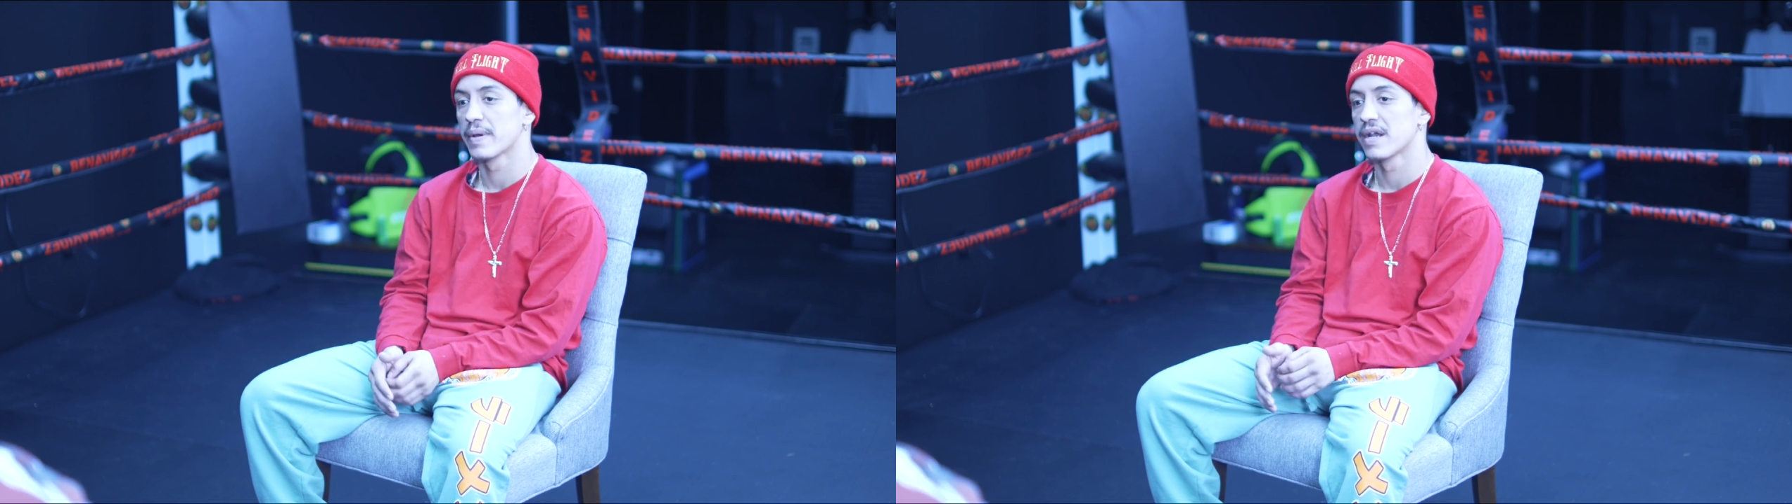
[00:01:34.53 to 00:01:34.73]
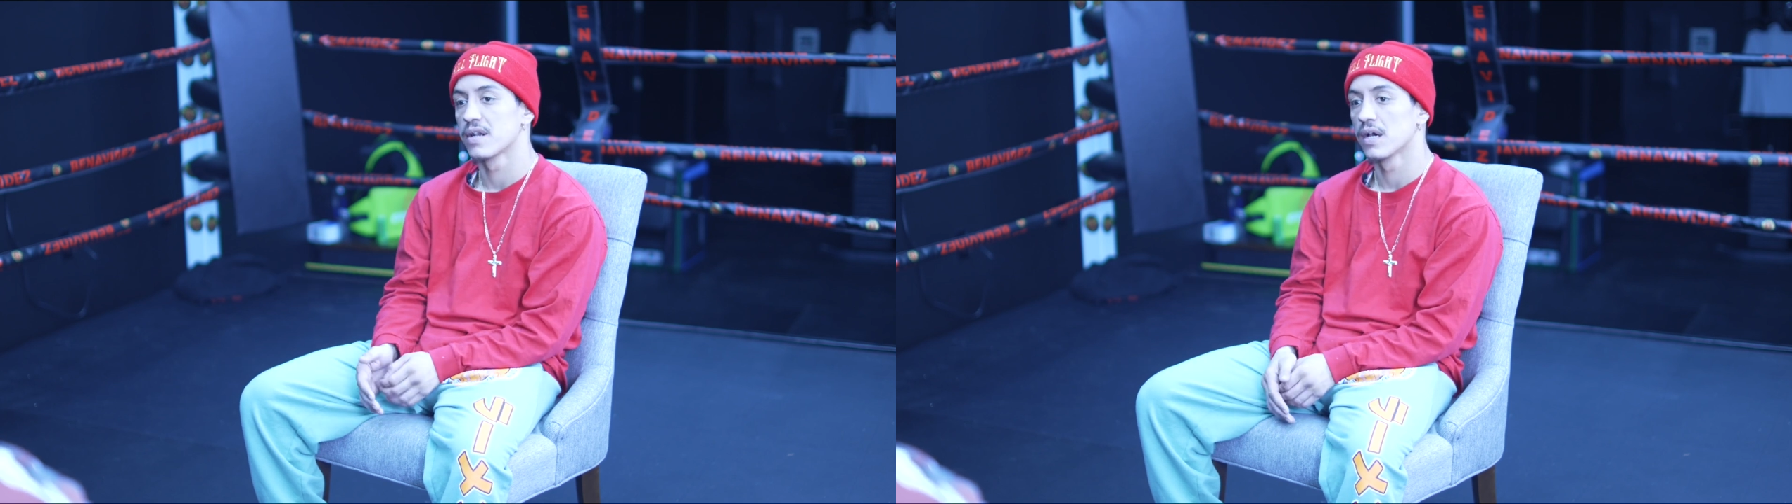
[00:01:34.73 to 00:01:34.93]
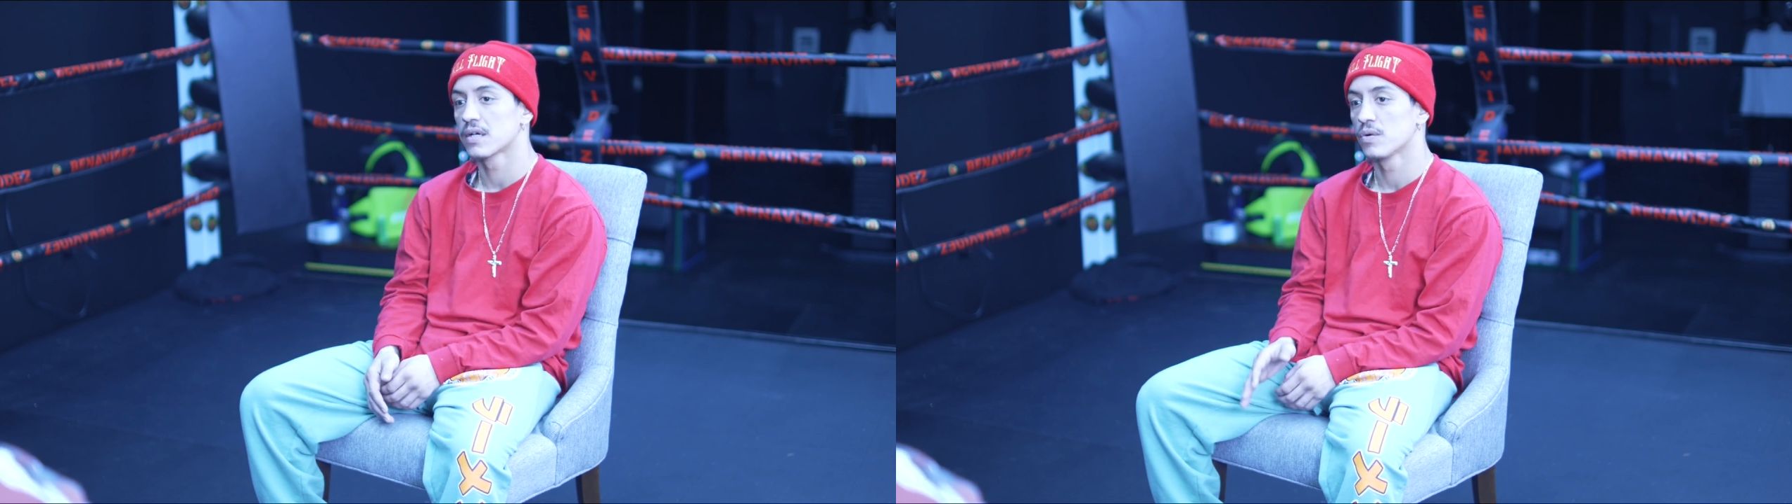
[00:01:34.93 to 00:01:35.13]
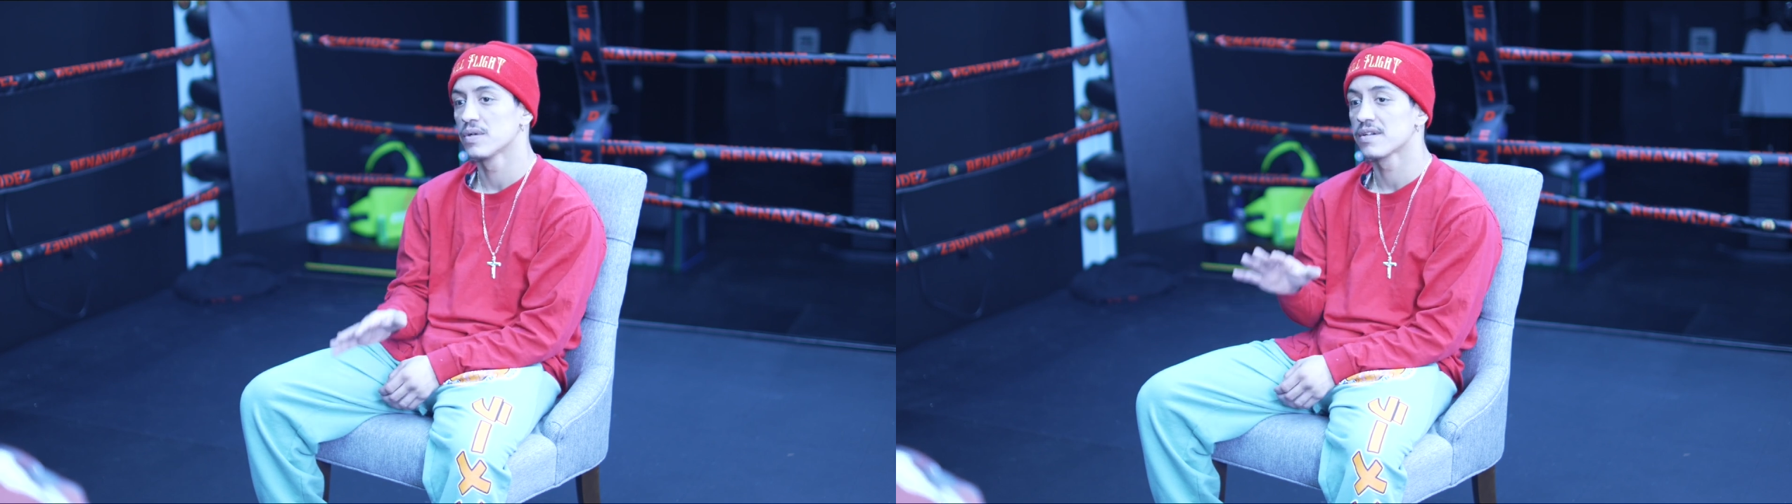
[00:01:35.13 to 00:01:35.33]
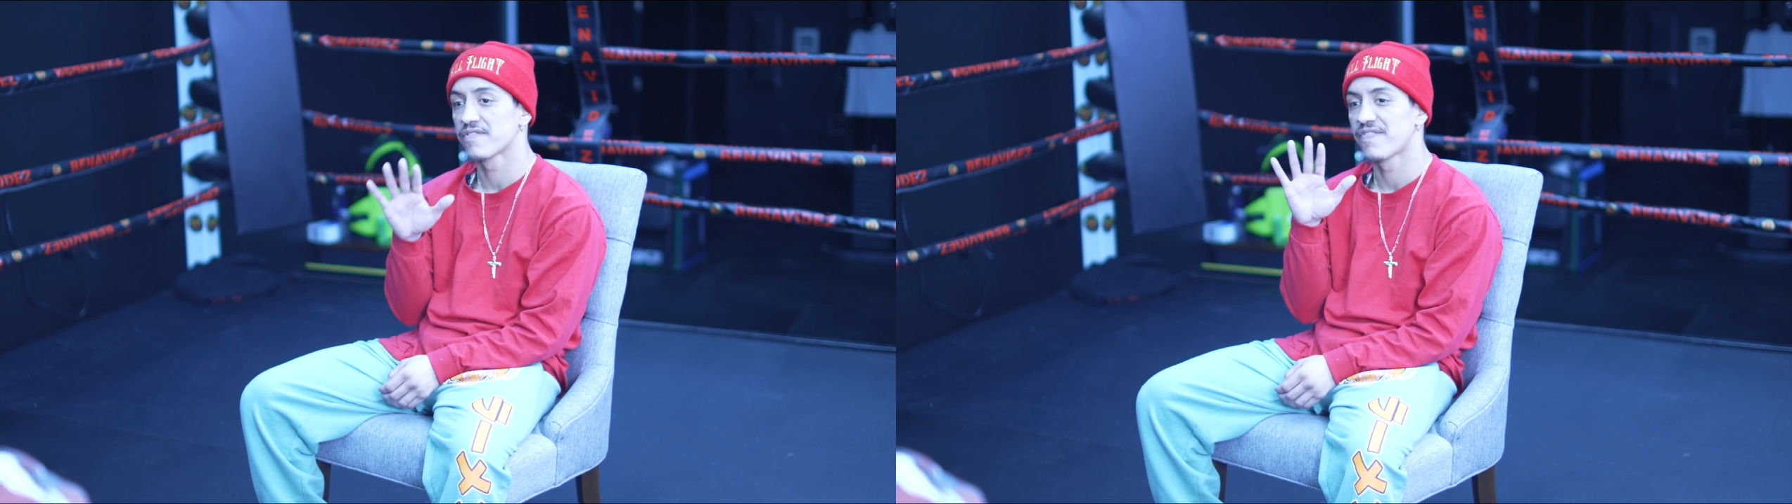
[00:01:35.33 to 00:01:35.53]
bare knuckle
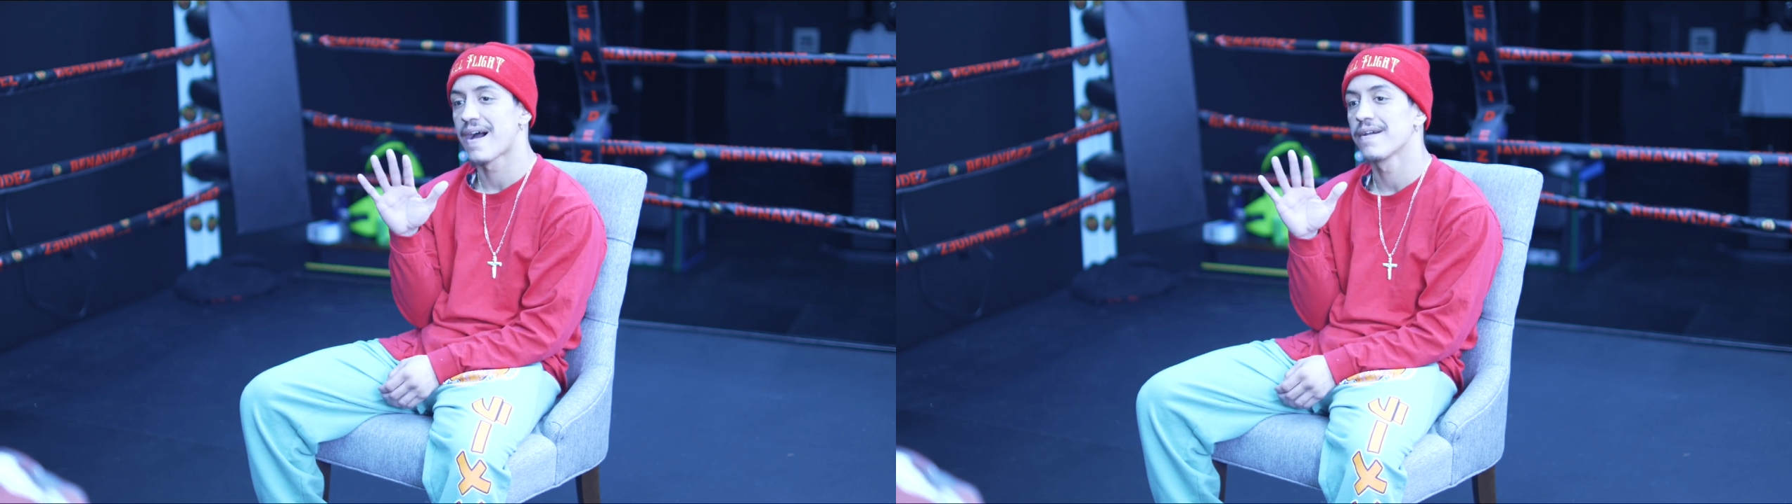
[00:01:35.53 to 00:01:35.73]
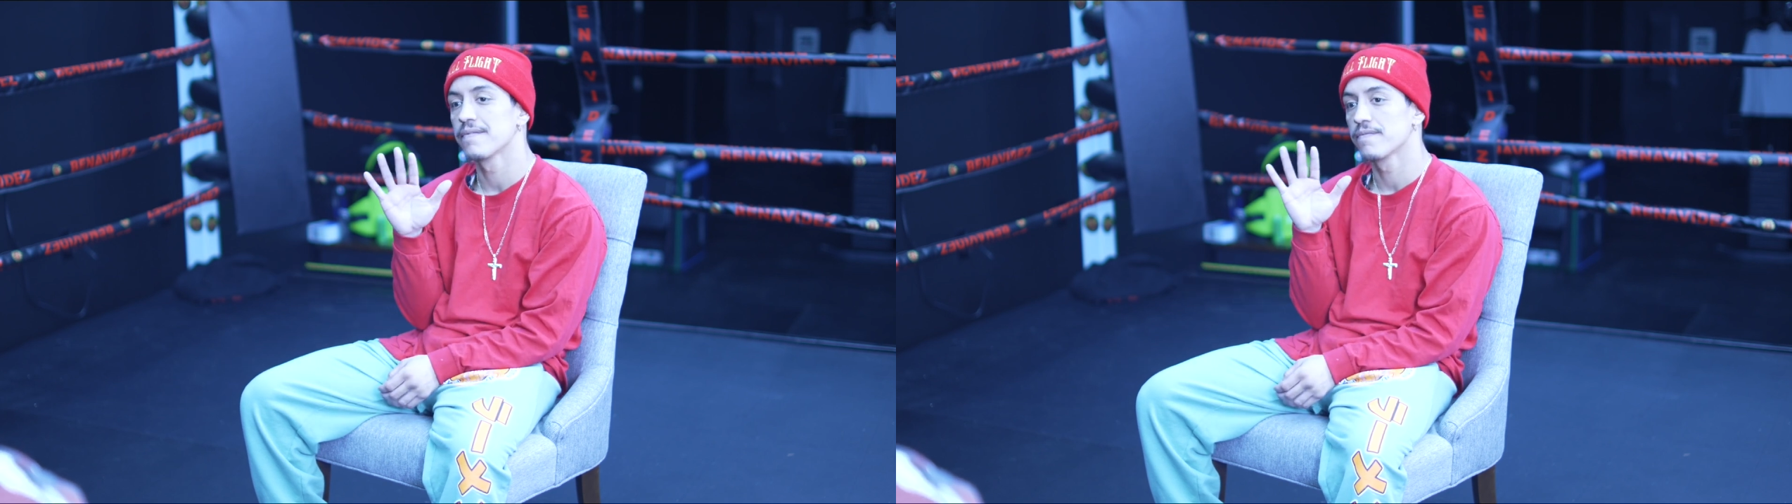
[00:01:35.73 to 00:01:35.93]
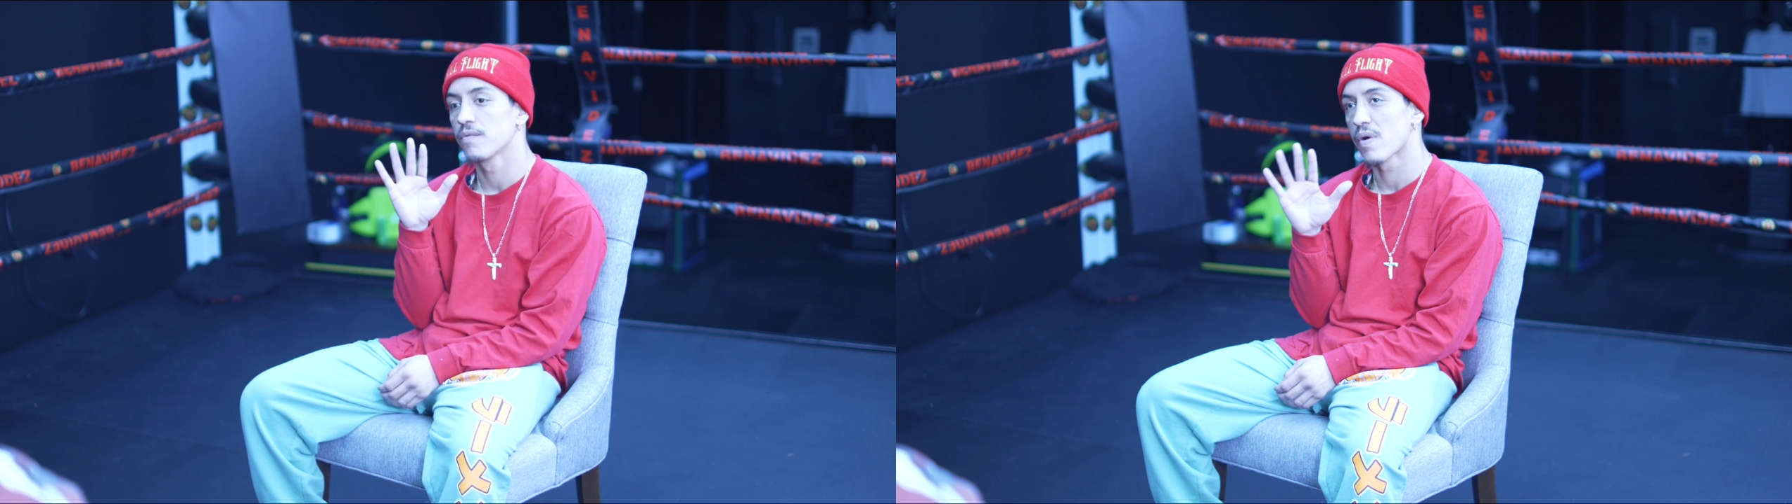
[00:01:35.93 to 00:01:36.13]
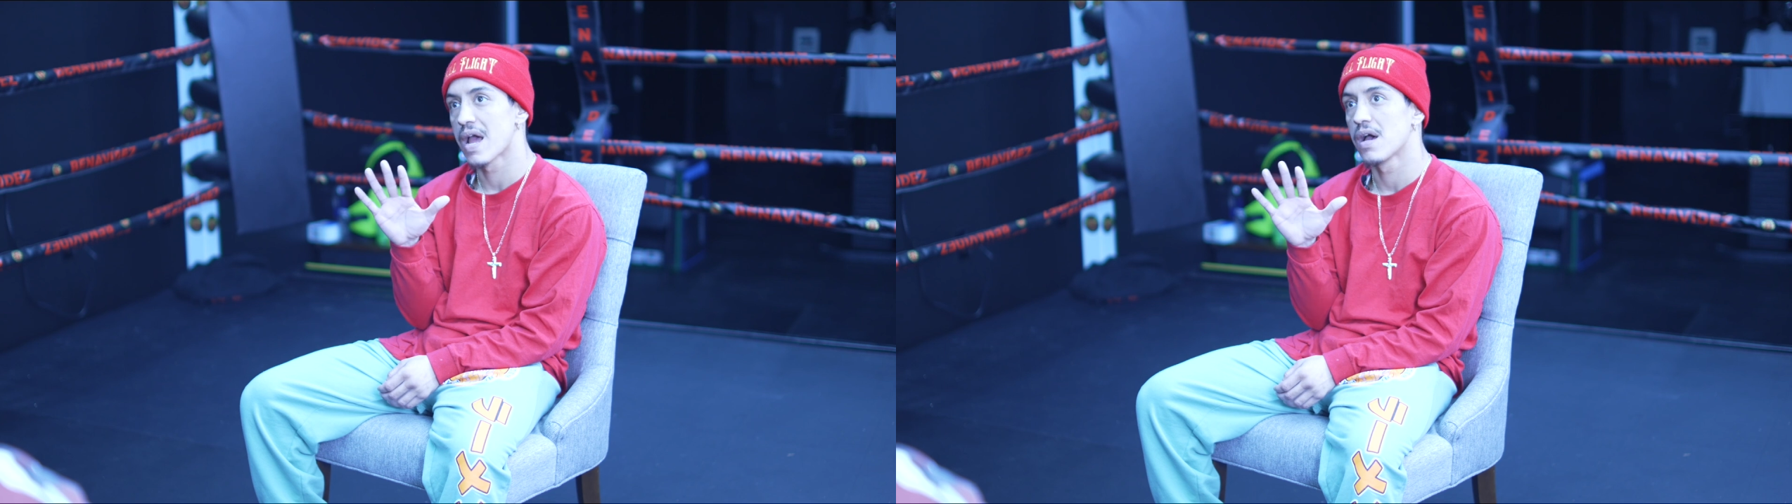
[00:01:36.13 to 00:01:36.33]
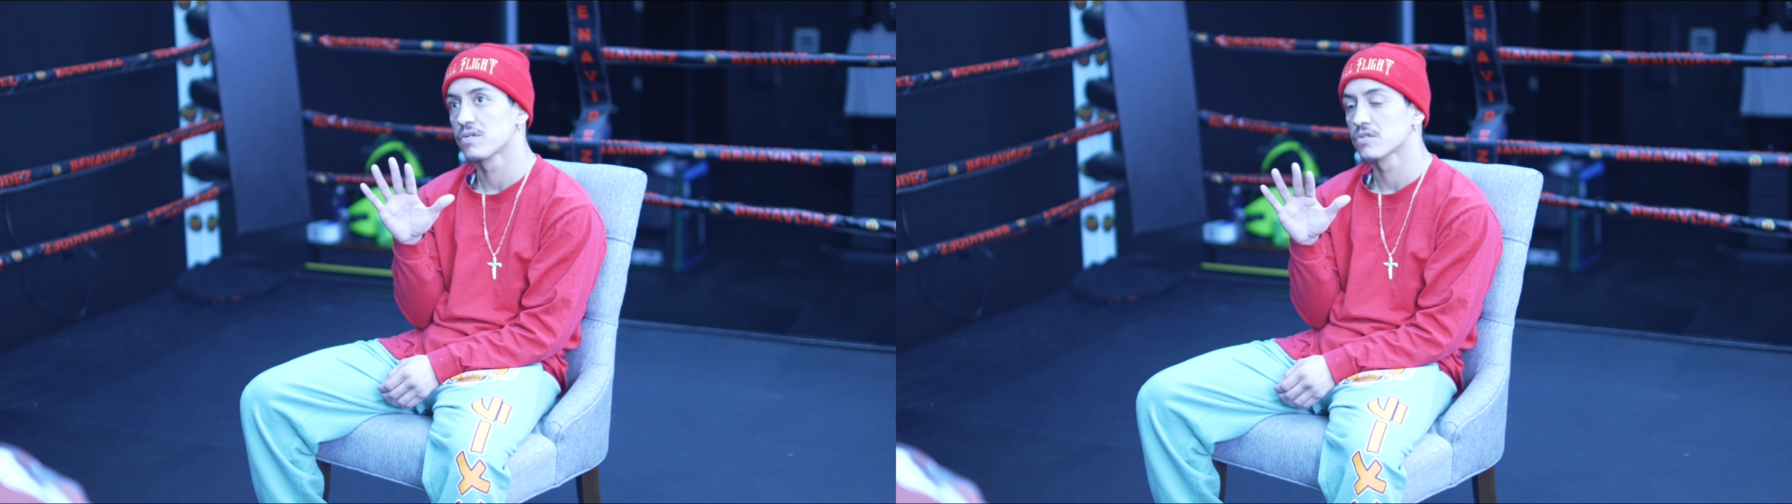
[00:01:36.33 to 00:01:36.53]
with 5
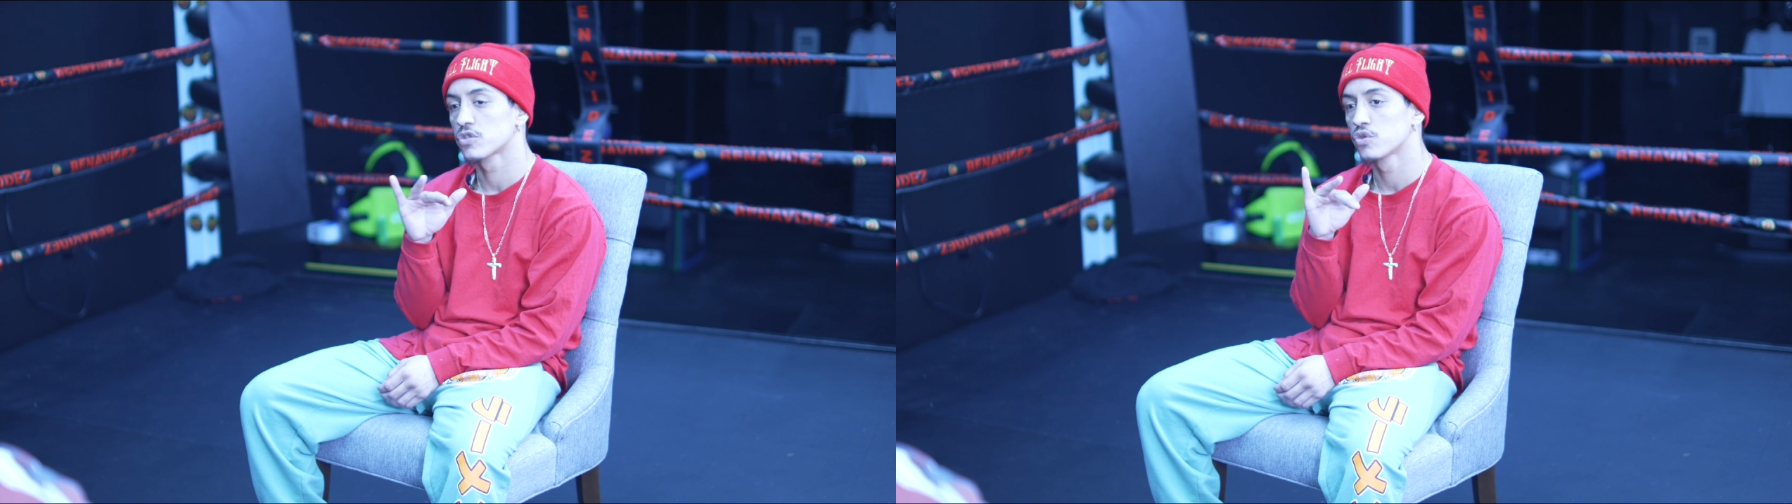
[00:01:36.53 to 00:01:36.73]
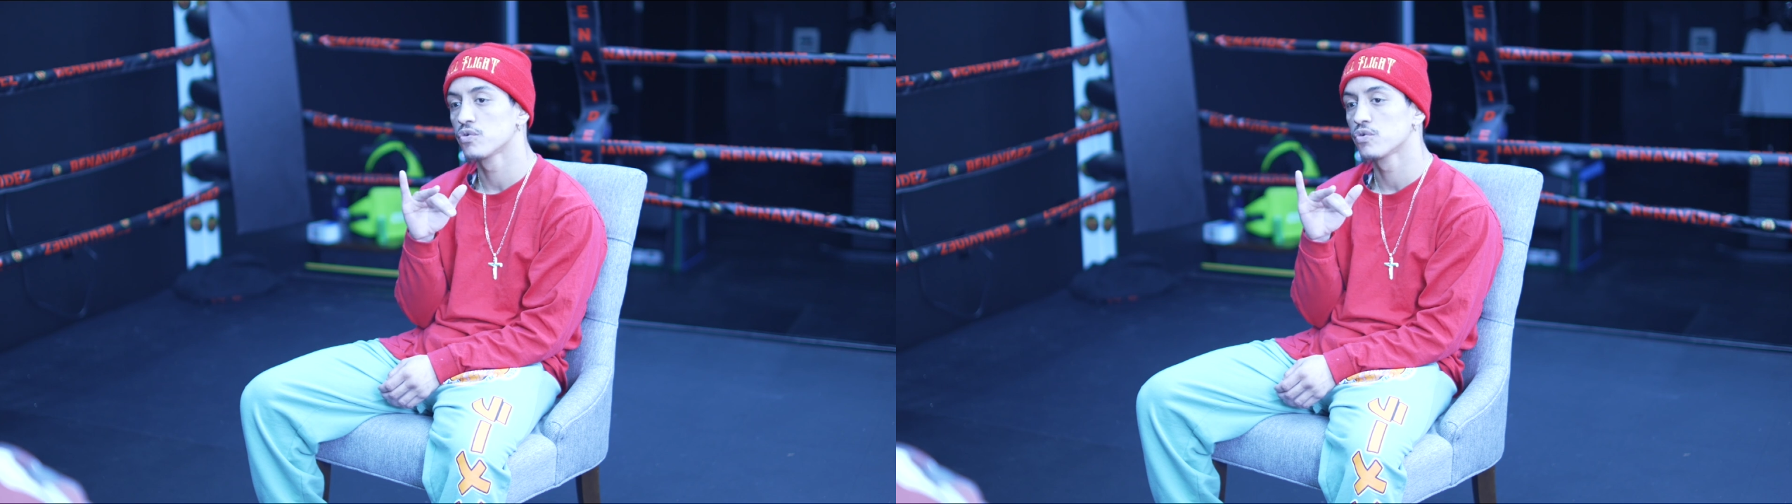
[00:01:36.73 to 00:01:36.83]
rounds,